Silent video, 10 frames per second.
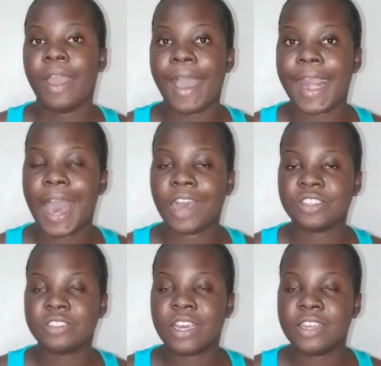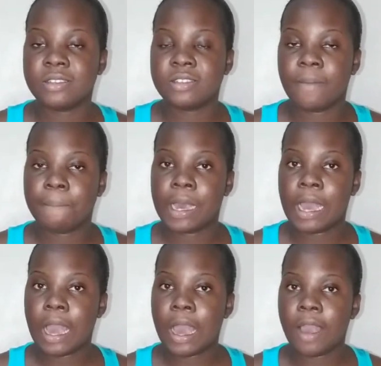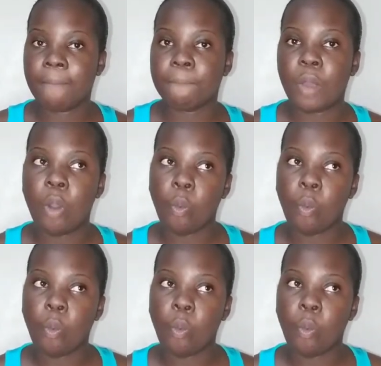and, and some um,